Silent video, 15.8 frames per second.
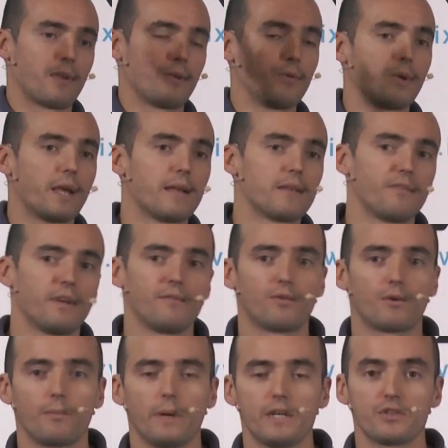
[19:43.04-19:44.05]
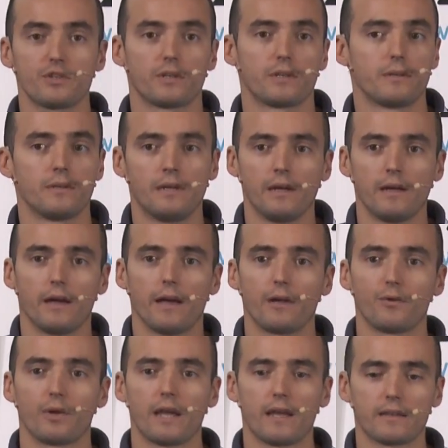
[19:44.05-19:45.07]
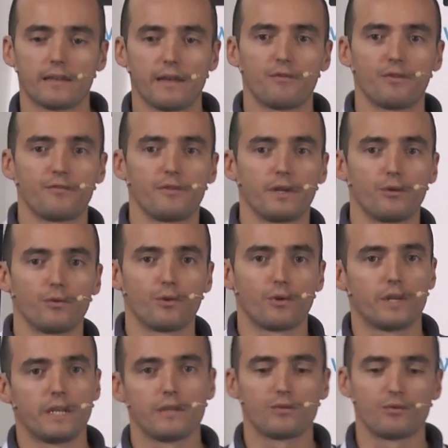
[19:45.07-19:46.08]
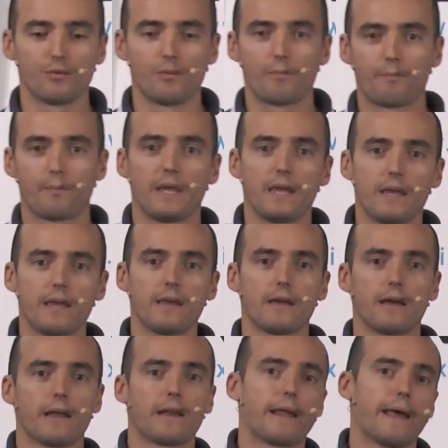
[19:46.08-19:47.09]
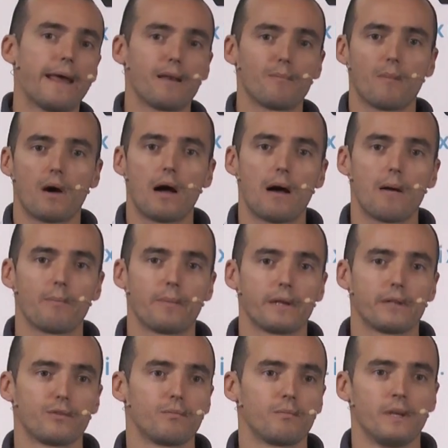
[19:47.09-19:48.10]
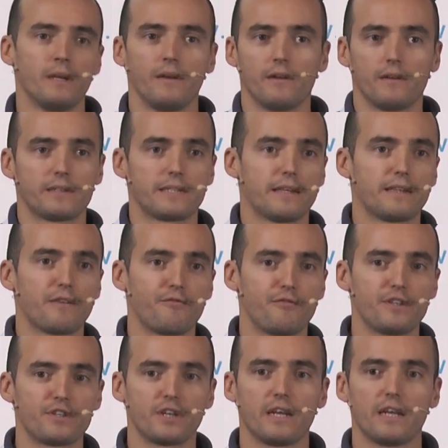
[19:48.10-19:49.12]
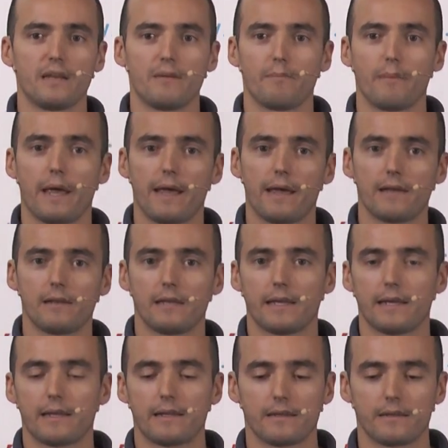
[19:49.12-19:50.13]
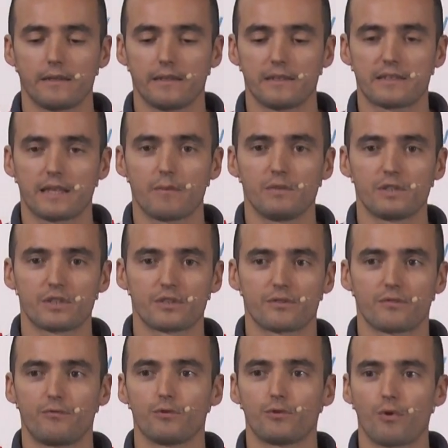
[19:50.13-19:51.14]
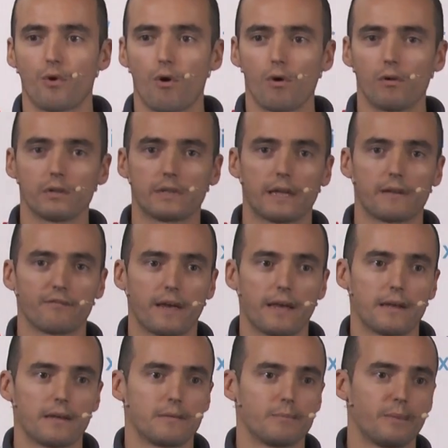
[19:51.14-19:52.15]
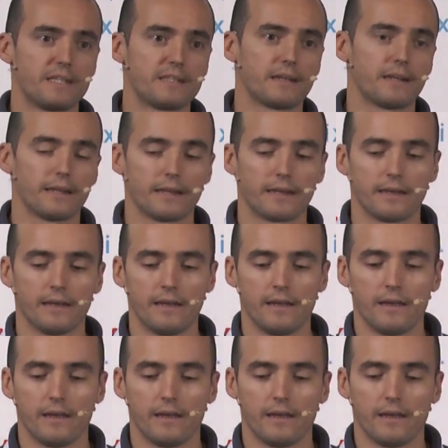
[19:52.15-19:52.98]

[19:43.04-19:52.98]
you get the information, and you get everything. You don't need to ping and nmap and send a phishing in email and establish foothold and then basically